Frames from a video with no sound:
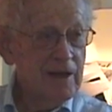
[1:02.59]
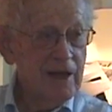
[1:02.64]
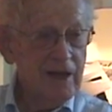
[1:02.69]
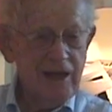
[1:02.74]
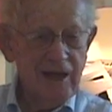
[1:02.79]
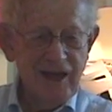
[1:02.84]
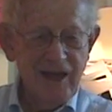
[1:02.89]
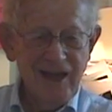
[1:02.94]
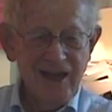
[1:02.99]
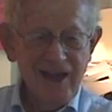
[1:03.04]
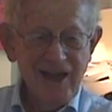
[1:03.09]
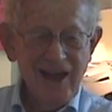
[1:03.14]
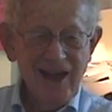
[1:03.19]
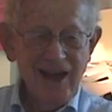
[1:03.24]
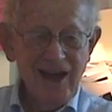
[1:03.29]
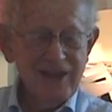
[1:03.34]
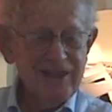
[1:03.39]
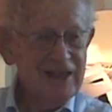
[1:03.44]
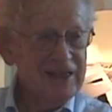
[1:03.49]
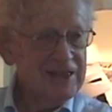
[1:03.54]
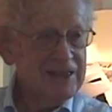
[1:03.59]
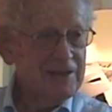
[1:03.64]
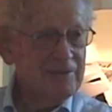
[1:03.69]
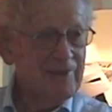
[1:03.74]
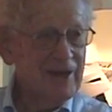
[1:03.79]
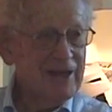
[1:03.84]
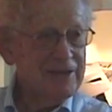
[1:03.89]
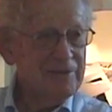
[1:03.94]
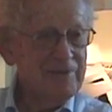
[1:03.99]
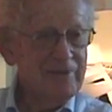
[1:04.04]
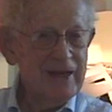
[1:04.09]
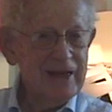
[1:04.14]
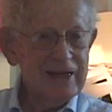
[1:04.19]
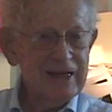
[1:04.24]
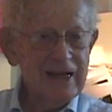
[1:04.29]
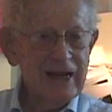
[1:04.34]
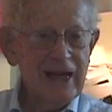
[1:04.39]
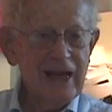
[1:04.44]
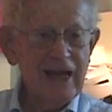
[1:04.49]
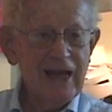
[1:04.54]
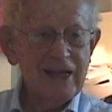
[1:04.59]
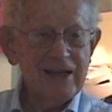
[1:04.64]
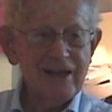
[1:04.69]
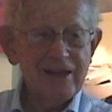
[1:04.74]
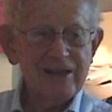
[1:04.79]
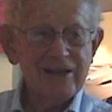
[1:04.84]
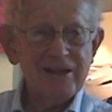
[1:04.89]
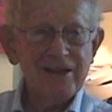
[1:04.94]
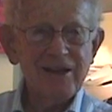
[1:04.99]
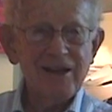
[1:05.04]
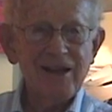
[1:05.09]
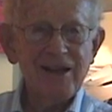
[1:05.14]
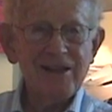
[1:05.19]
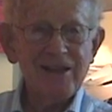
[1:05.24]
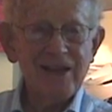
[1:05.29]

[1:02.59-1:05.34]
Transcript: I think there might have been another,